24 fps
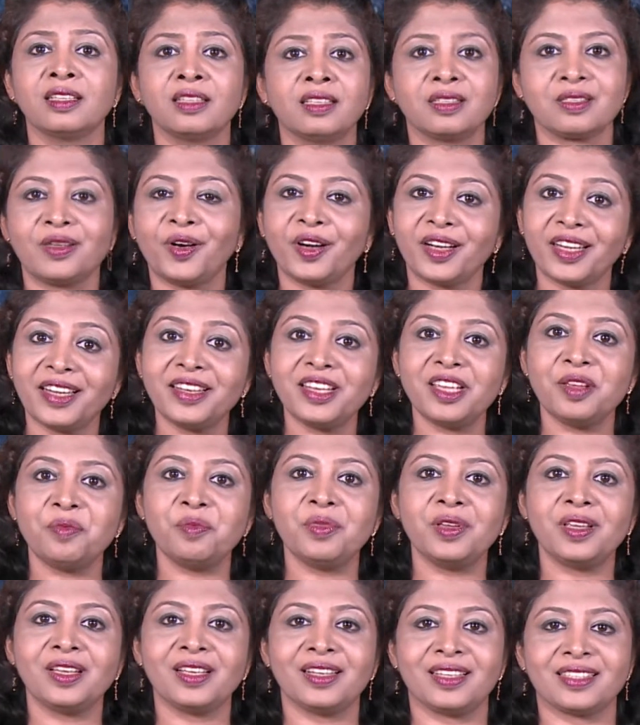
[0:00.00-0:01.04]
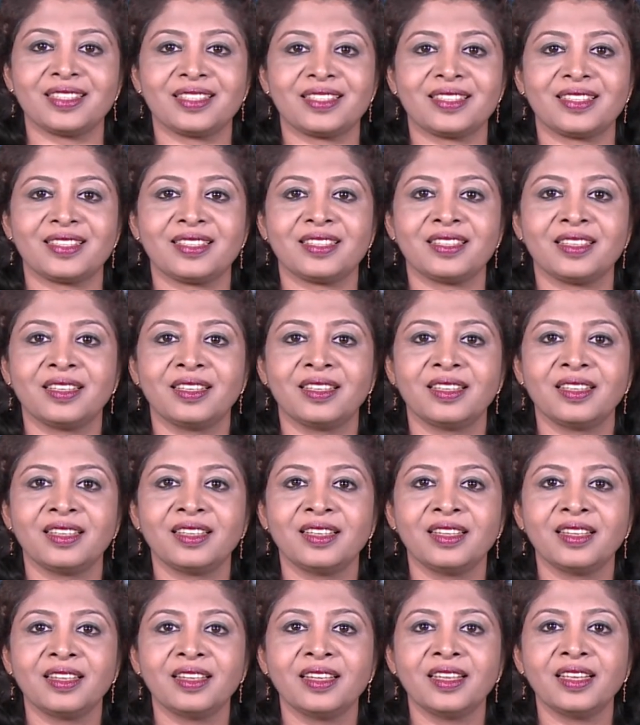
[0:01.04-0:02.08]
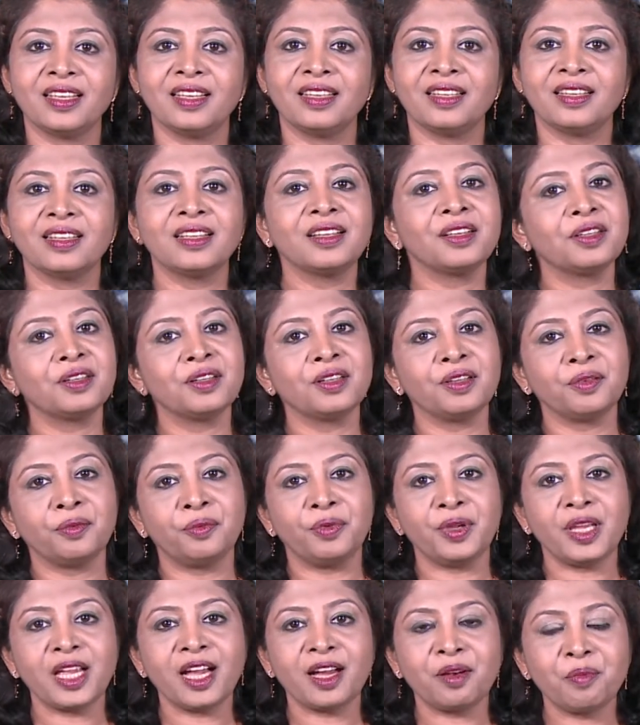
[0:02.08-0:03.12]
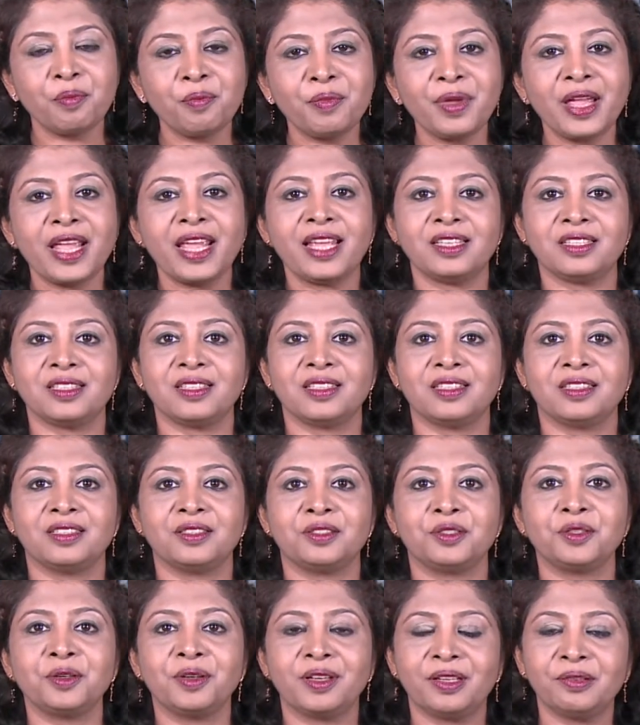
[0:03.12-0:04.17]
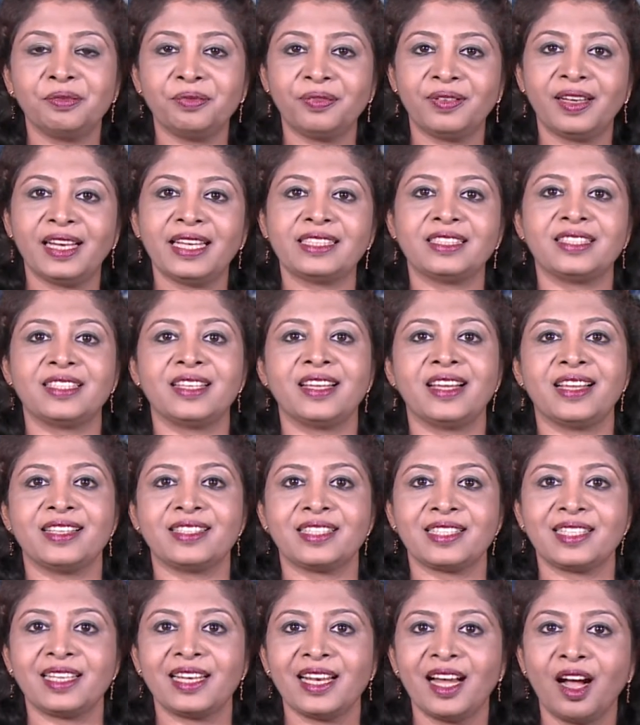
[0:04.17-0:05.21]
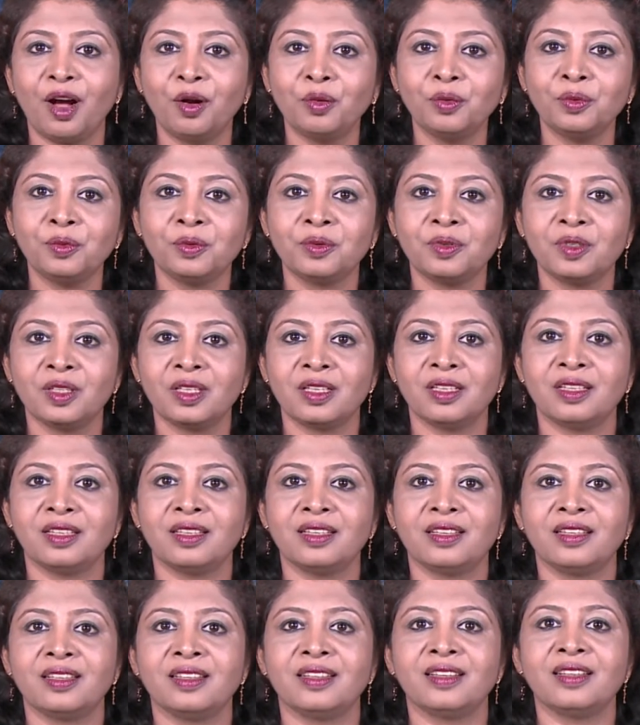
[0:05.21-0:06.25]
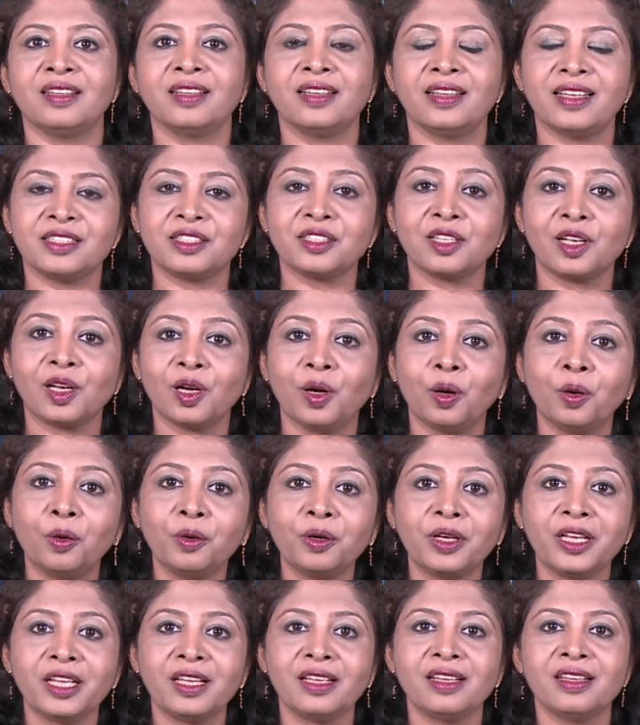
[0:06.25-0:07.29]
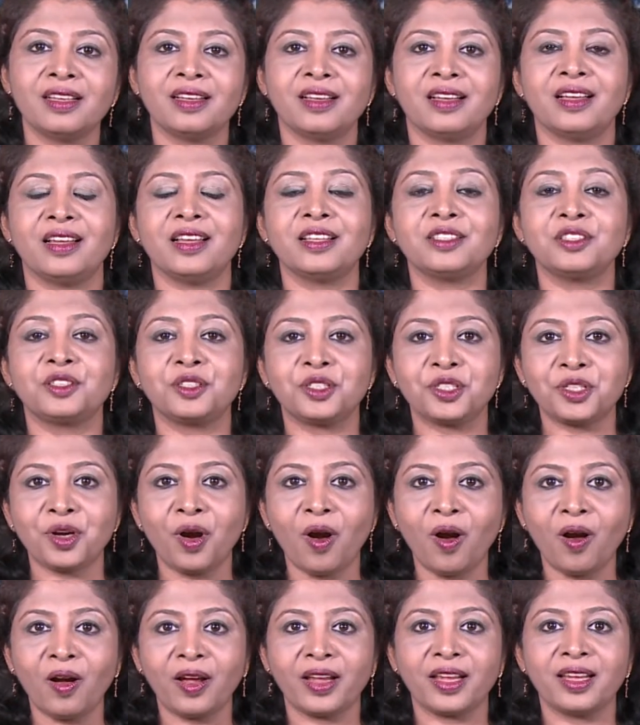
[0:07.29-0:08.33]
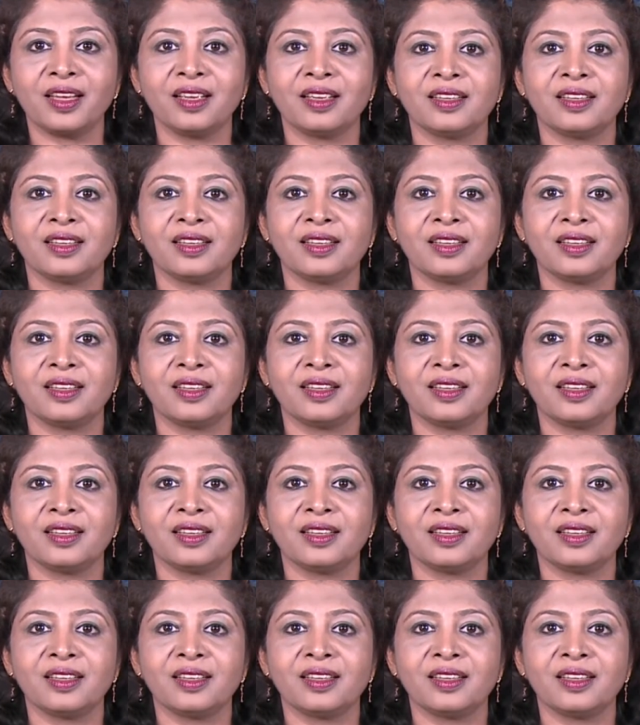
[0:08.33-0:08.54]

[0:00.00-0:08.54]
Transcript: for redeeming us. We are made to reflect His love, His glory, His joy.